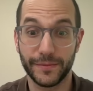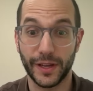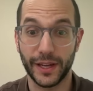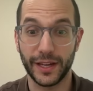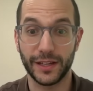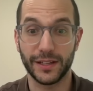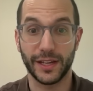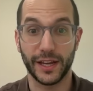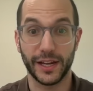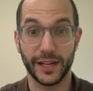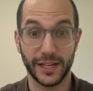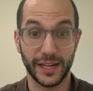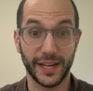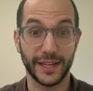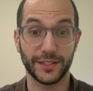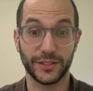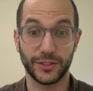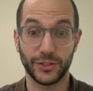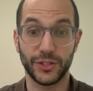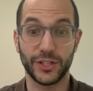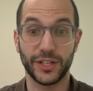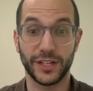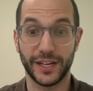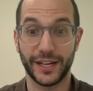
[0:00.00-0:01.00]
And like, yes,
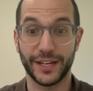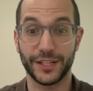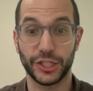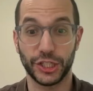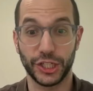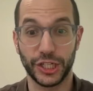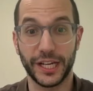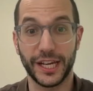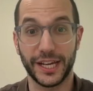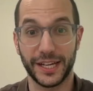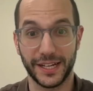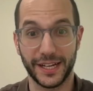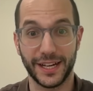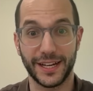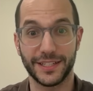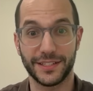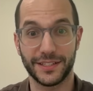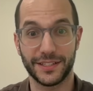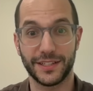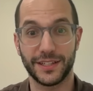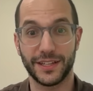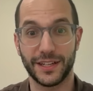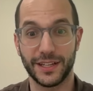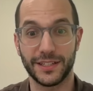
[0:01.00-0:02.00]
you can actually get AI
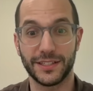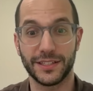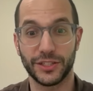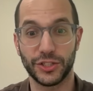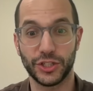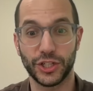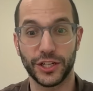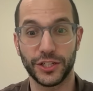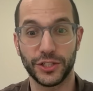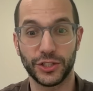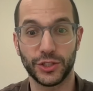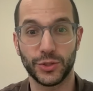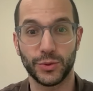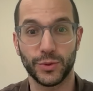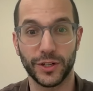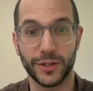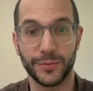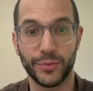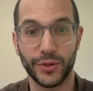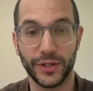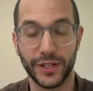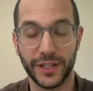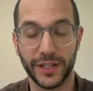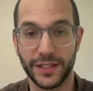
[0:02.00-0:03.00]
as a judge to work
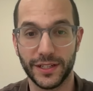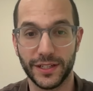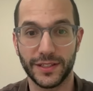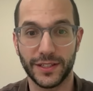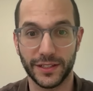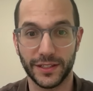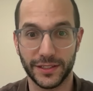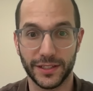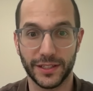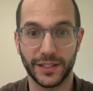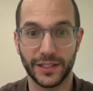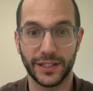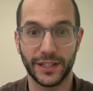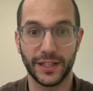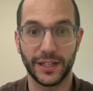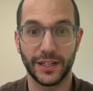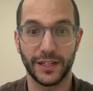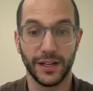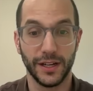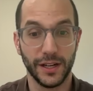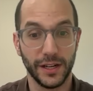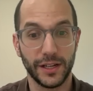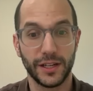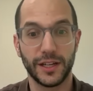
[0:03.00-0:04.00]
pretty consistently